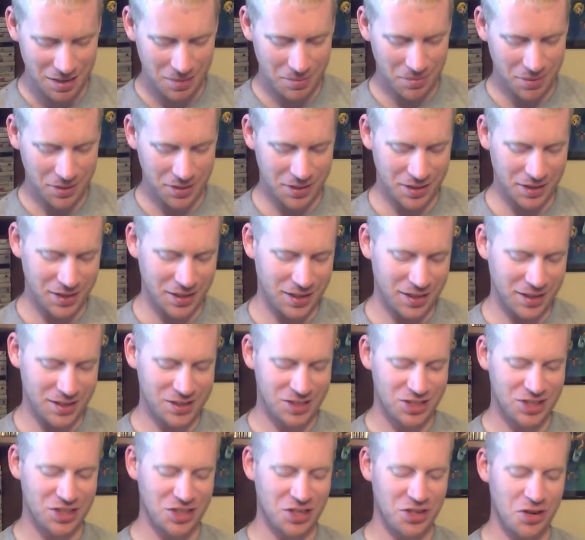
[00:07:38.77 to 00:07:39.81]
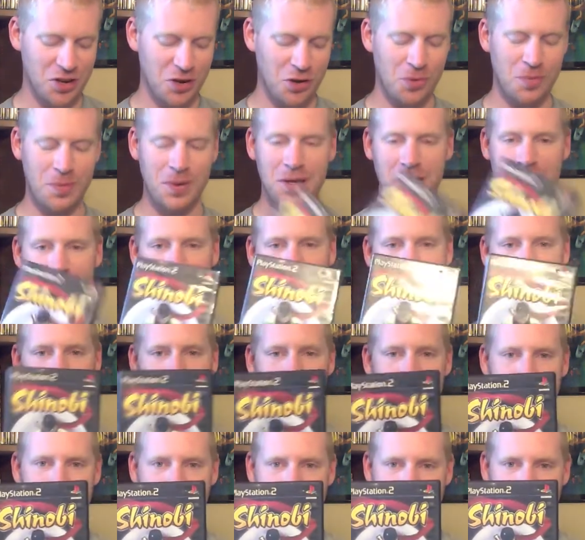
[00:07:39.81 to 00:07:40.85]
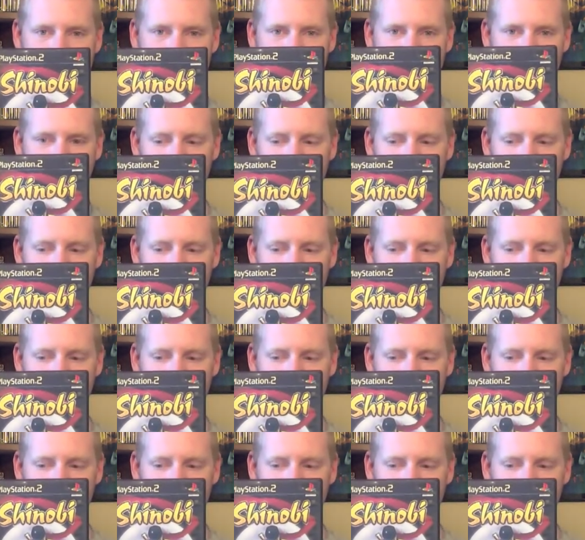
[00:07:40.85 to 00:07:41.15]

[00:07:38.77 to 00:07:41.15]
But Shinobi for